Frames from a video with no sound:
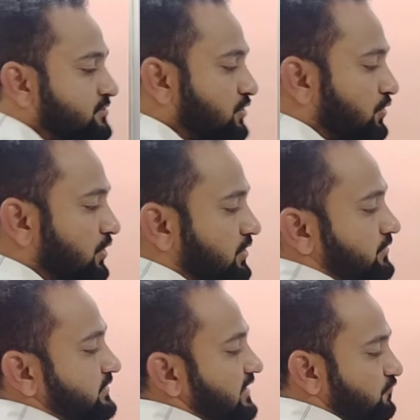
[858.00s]
So
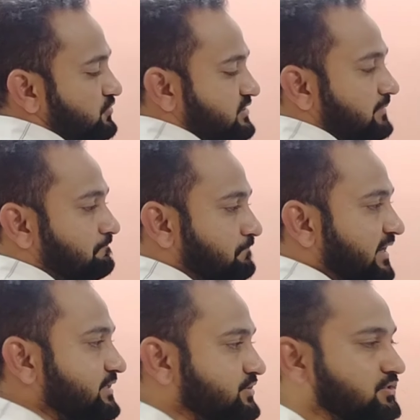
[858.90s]
that was the
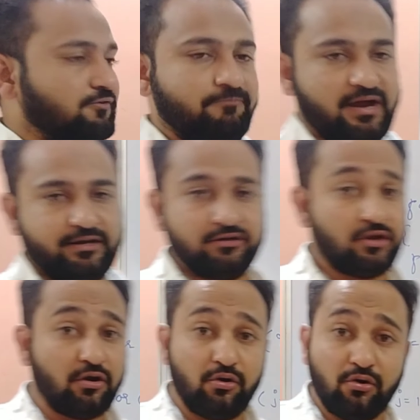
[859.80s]
basic of pattern.
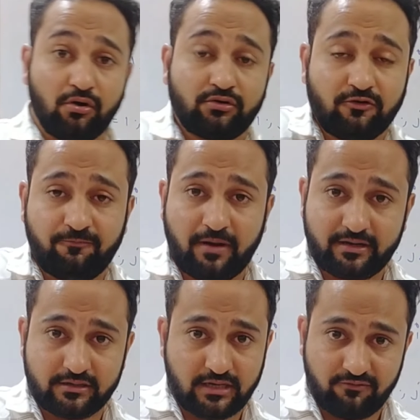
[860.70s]
There are a lot of
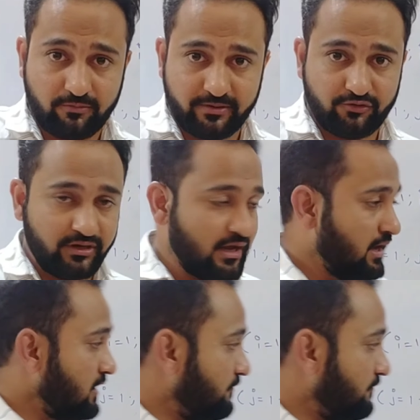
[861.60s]
patterns that we'll be doing.